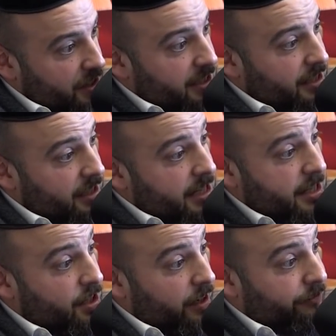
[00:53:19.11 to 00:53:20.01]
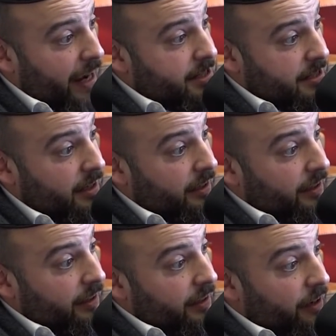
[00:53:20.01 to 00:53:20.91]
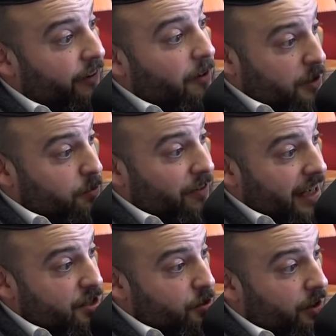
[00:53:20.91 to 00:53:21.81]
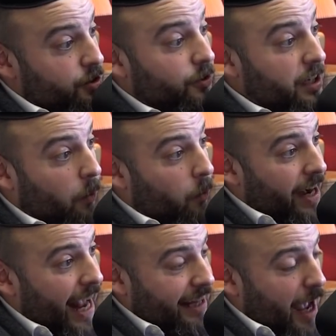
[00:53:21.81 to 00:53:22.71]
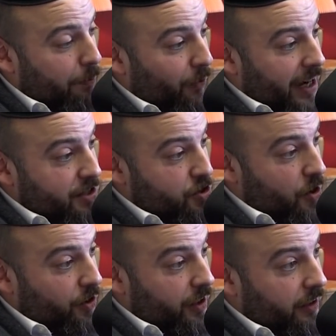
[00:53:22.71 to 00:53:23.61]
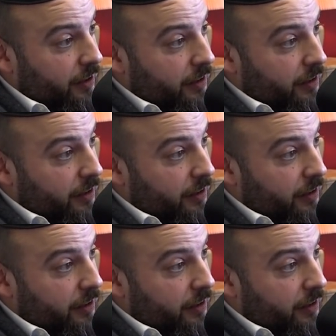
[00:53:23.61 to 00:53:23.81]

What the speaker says: This is good advice. Yeah, I mean, if anyone's moving to Israel, you need a one-hand operating stroller.